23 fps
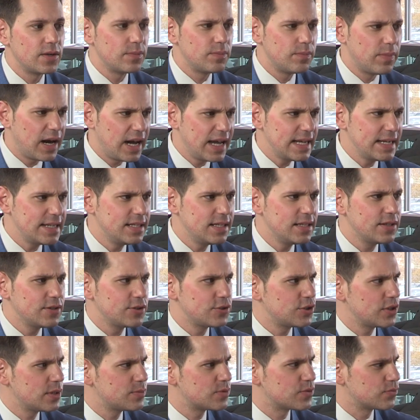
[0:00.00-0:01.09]
buying
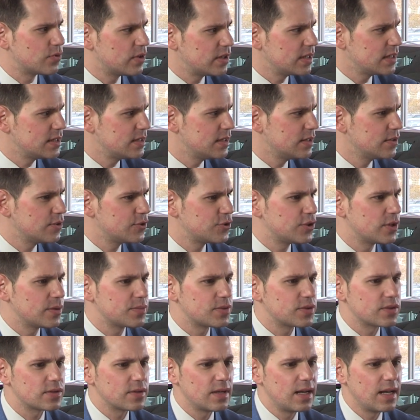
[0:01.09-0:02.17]
dealerships, running
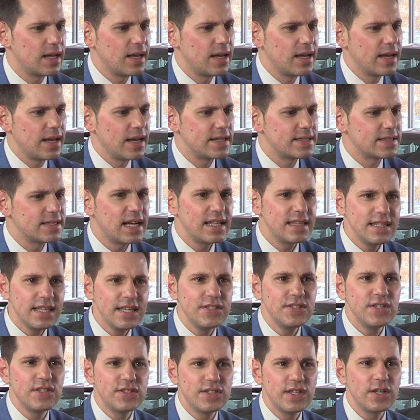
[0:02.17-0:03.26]
dealerships, it's not the
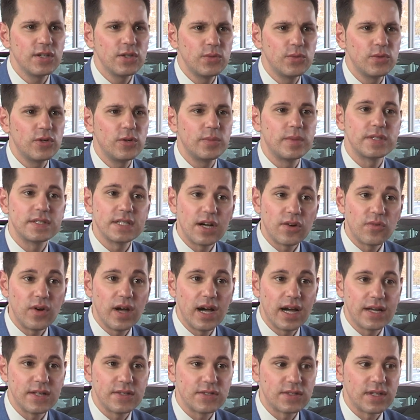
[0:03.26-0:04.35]
easiest thing in the world, it's not
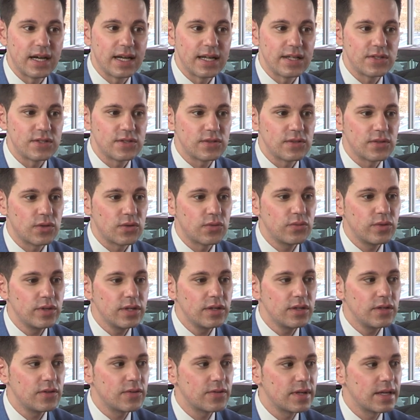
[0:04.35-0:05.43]
rocket science. The
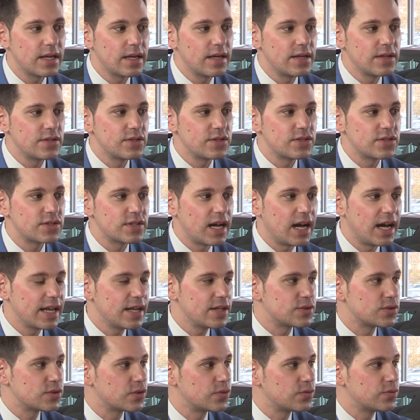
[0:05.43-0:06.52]
real
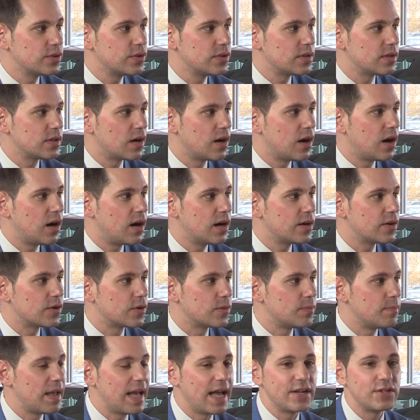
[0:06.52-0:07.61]
science or the real art
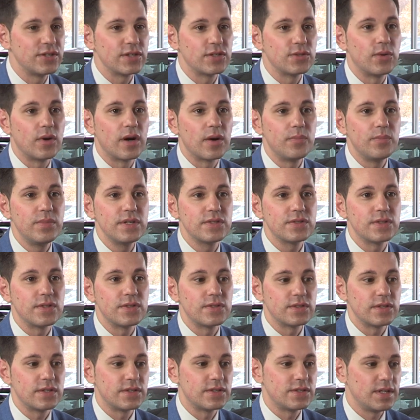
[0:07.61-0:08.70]
or magic to our
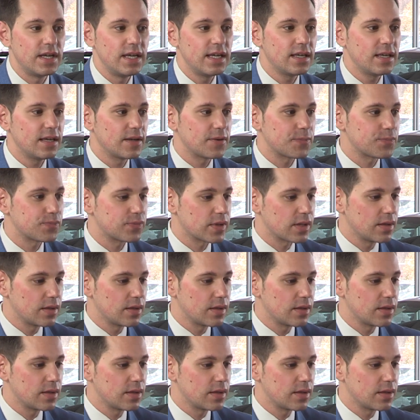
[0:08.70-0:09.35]
business is taking